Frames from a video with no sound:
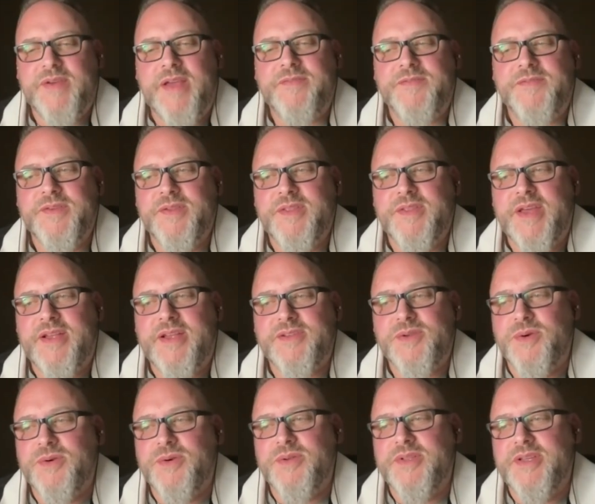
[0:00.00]
I feel that
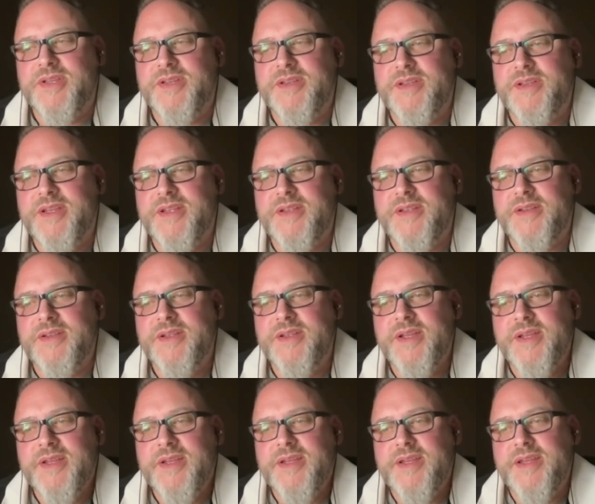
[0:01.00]
totally. And
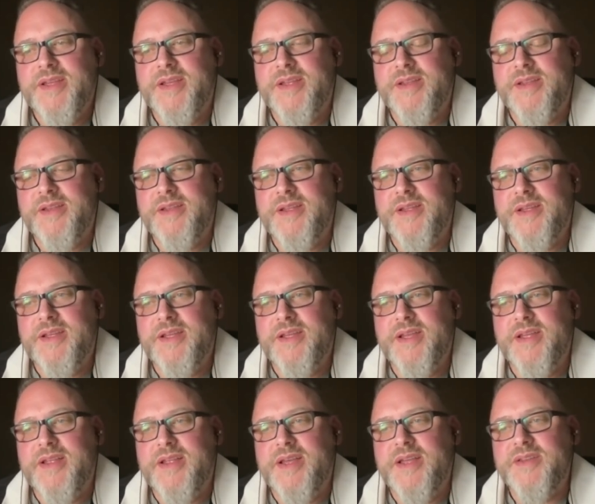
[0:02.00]

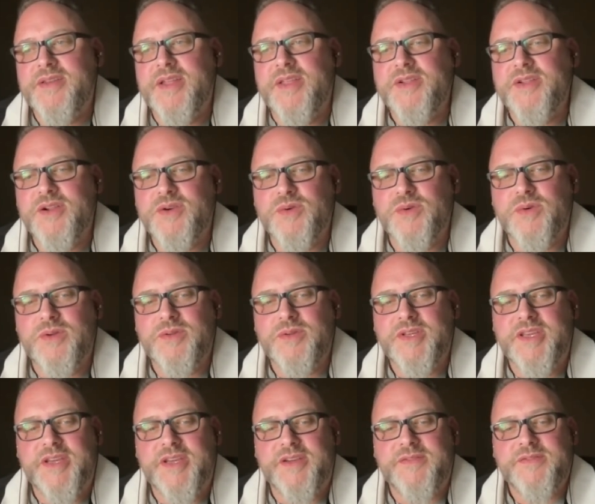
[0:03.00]
another cool
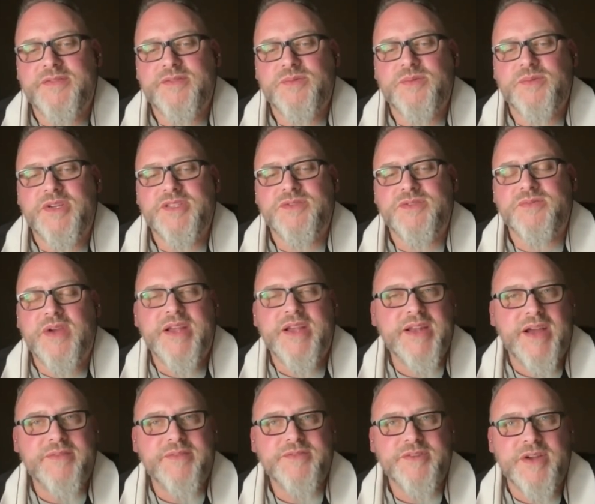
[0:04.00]
gift was right
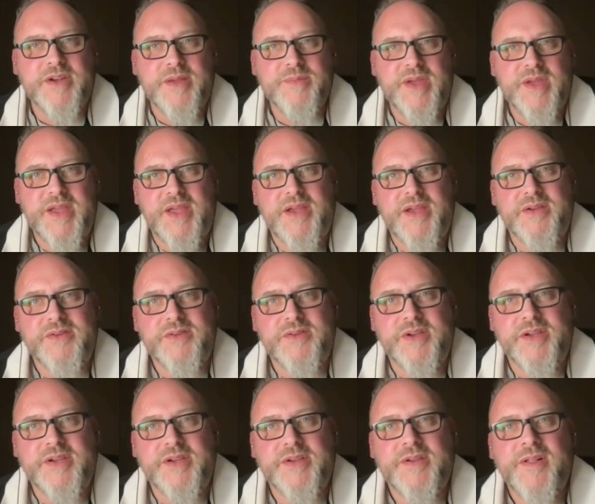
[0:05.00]
after I met
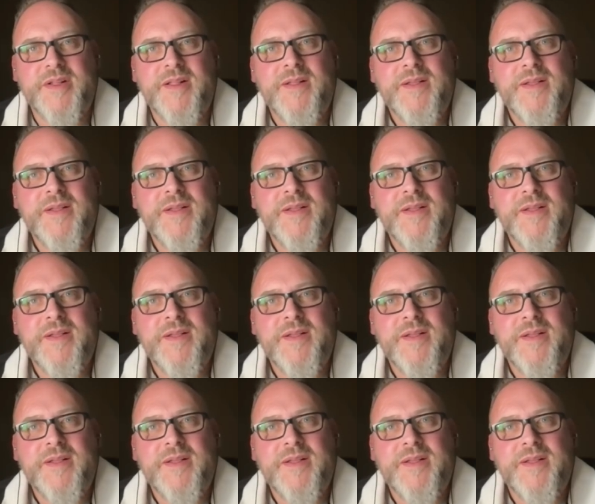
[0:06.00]
Andrea,